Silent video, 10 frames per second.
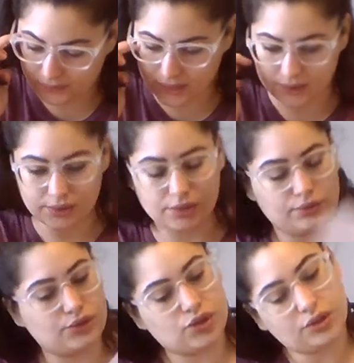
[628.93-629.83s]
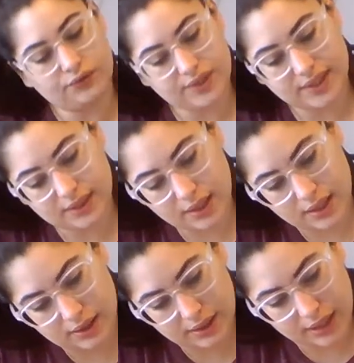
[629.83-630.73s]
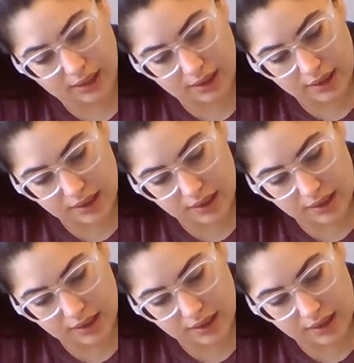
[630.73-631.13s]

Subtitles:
And so surface area